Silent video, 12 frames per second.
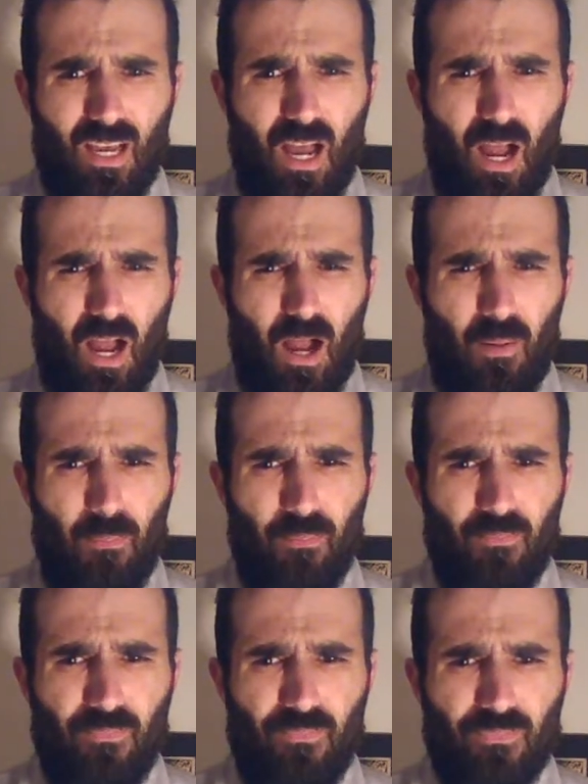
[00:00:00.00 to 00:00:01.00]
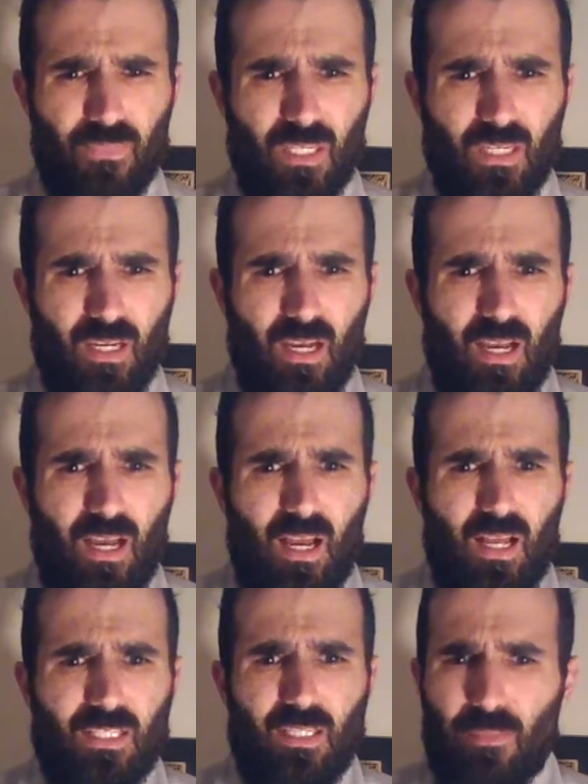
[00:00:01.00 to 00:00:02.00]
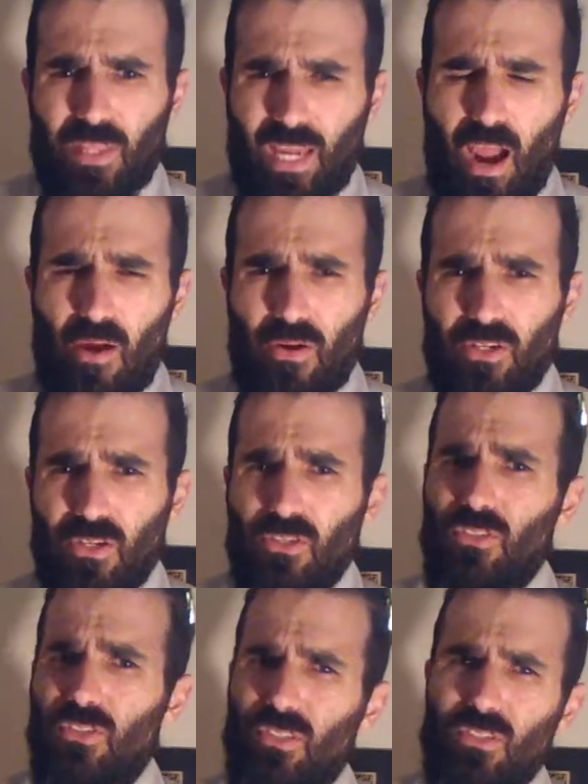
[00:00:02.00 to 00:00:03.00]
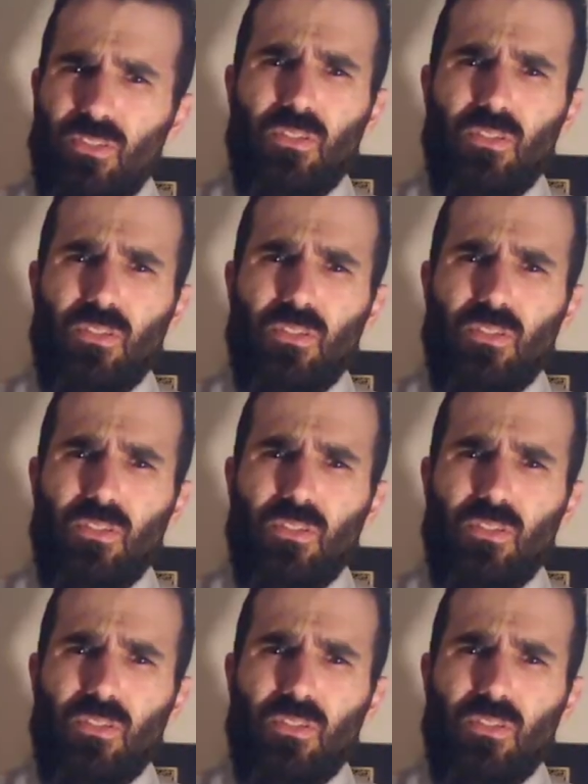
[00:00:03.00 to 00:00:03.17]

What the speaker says: Some of the characters